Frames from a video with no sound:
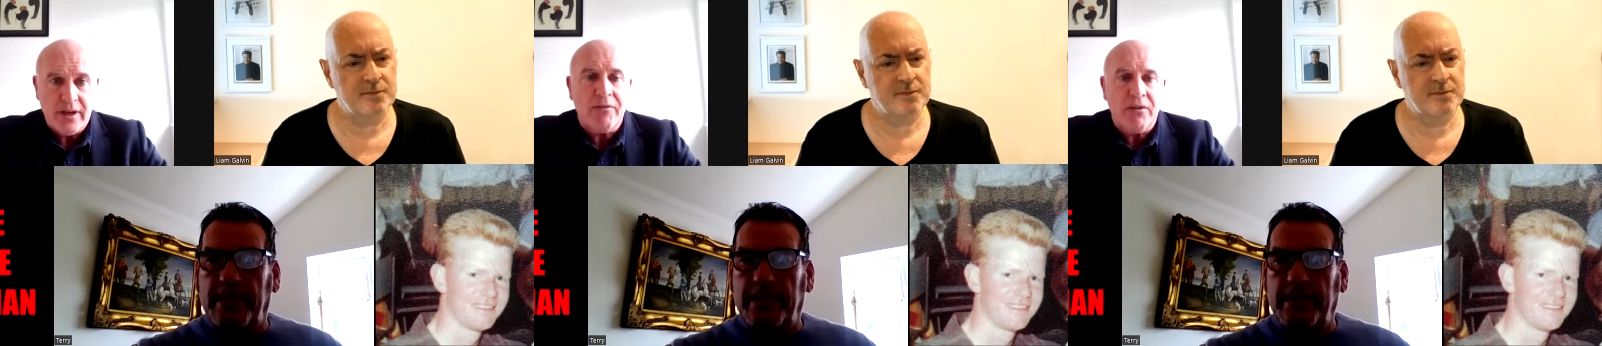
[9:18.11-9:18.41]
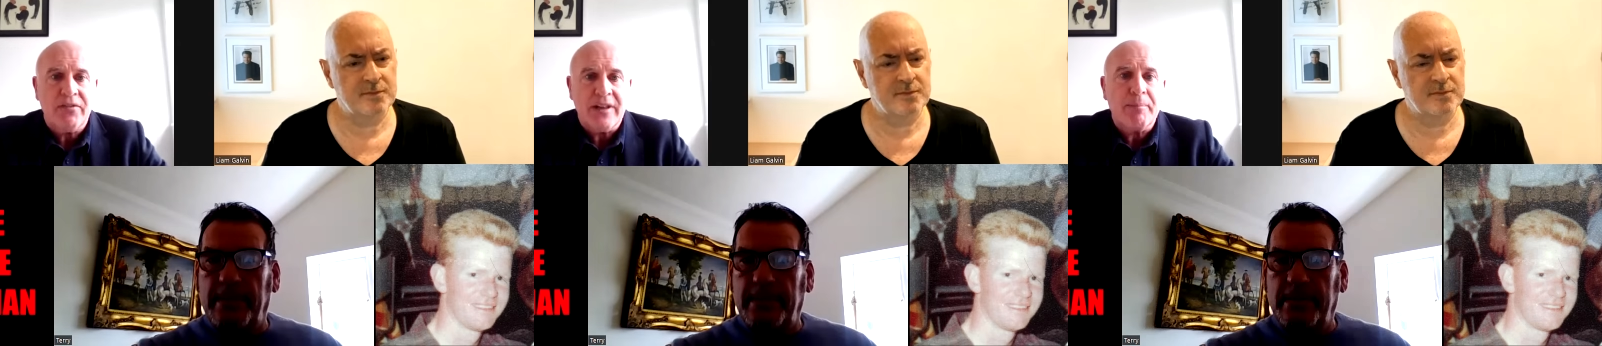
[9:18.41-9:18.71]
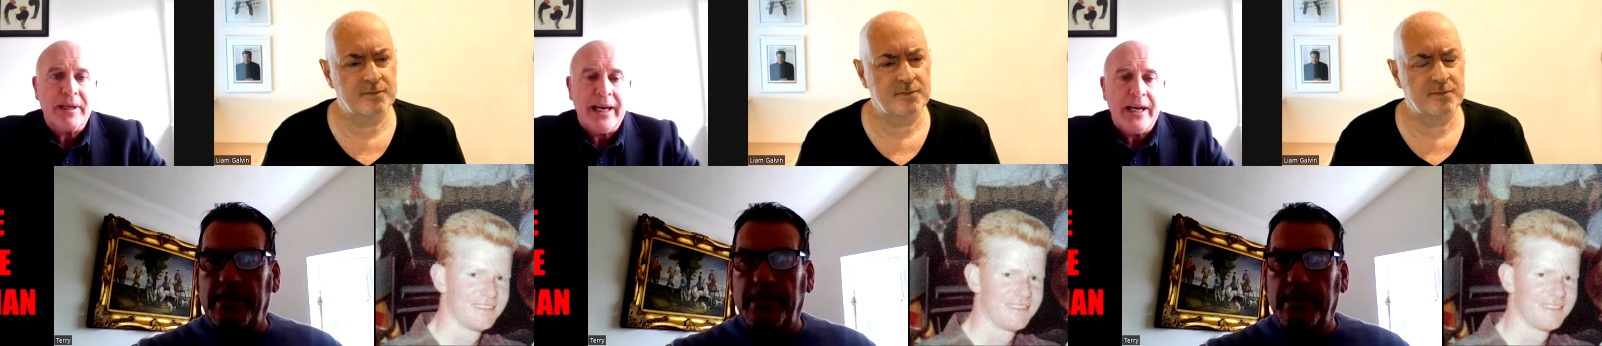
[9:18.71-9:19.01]
Speaker 1: a fifth
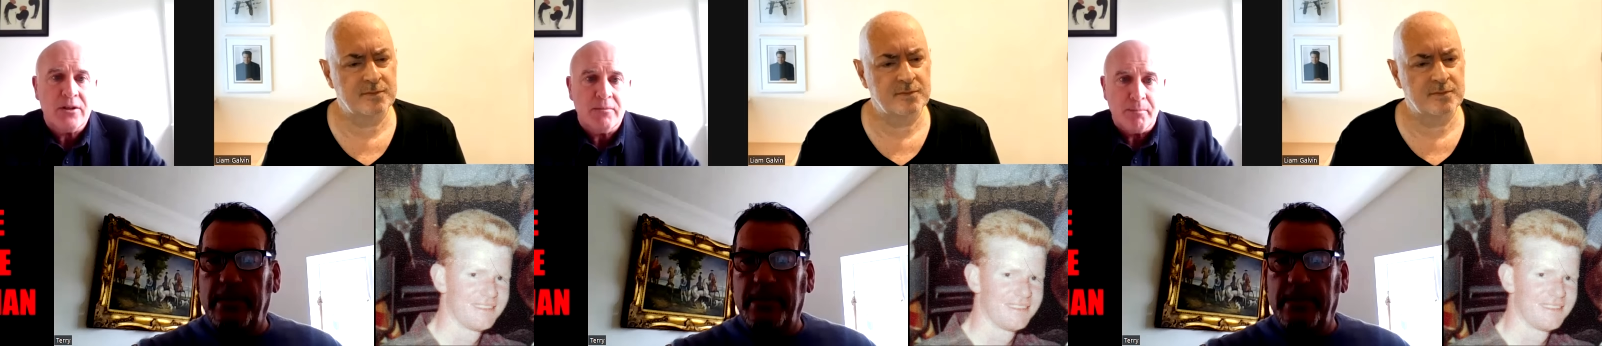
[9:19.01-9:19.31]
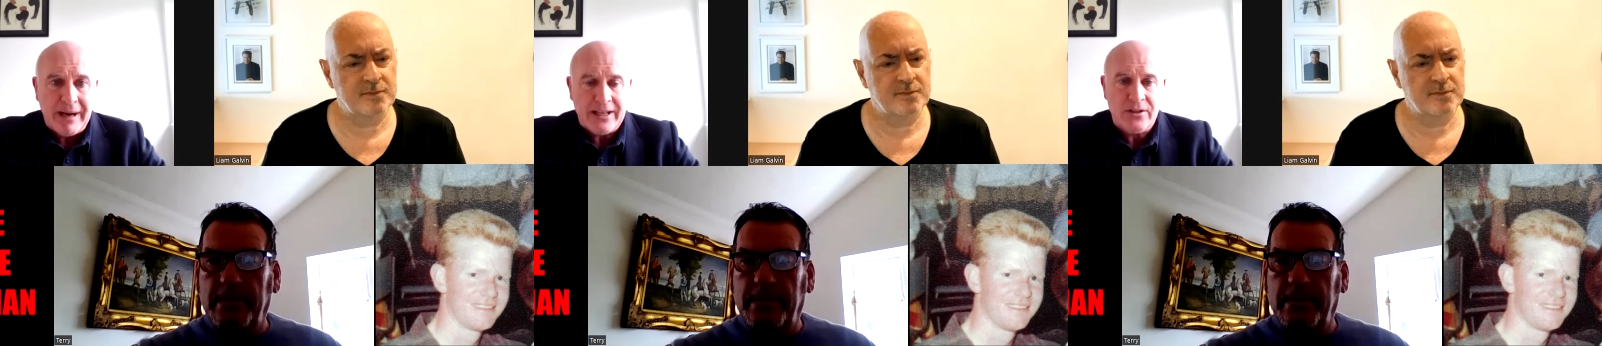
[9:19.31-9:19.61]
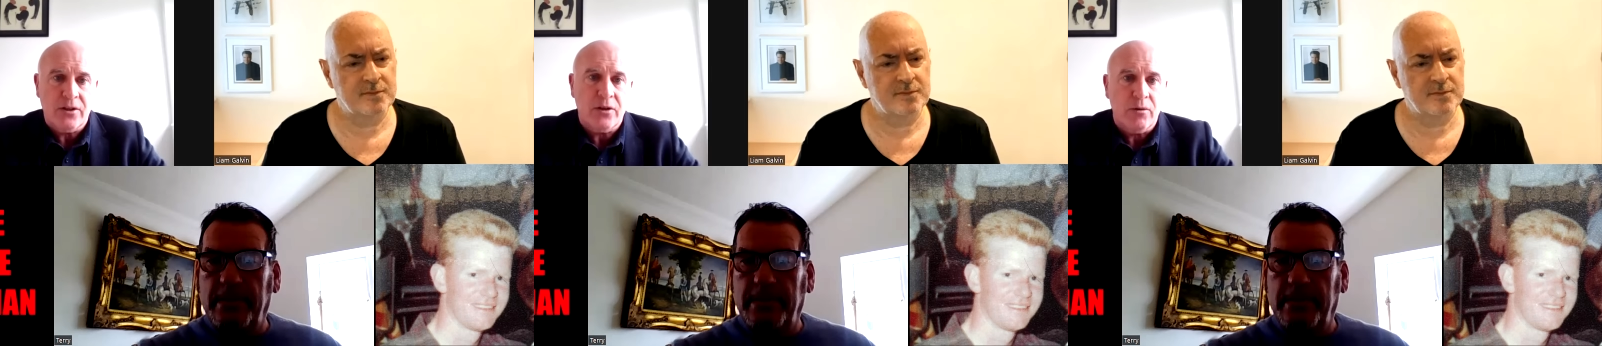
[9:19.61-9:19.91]
application back
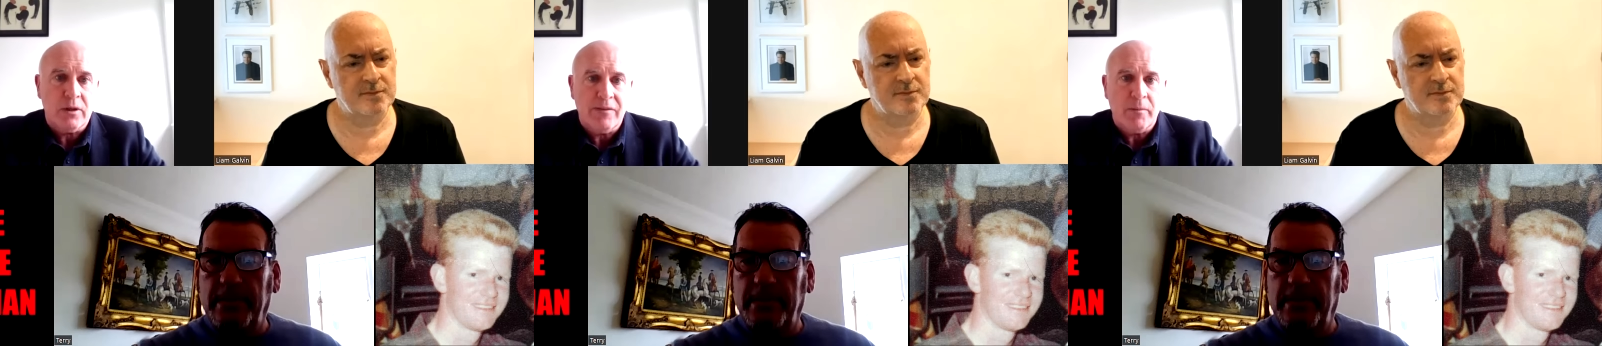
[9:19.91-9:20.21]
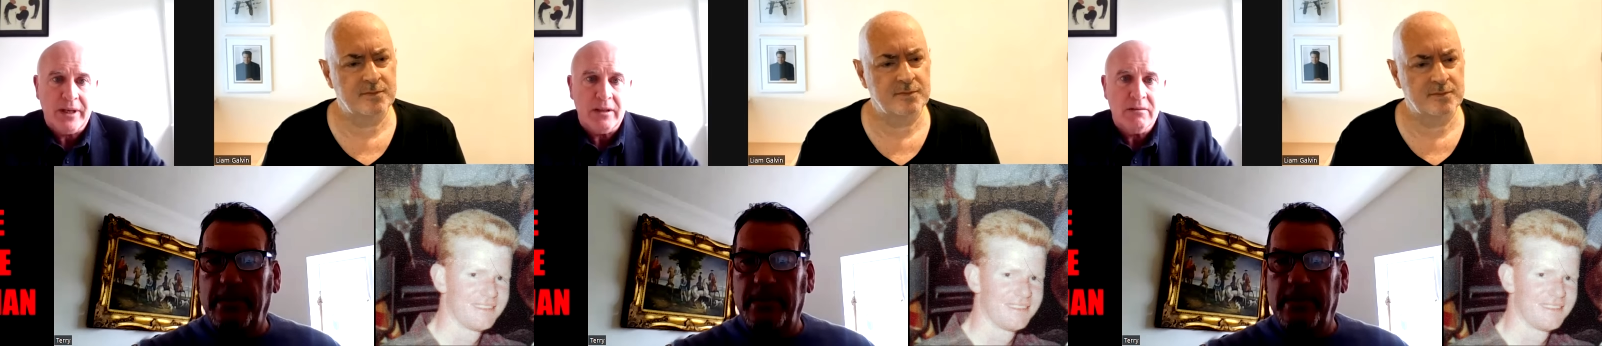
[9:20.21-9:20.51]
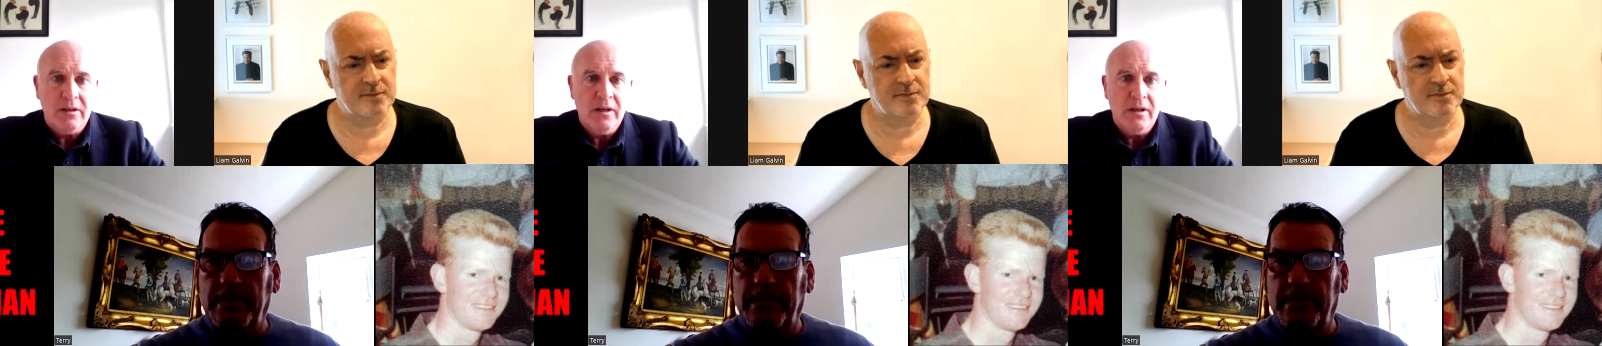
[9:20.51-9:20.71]
to the Court of Appeal.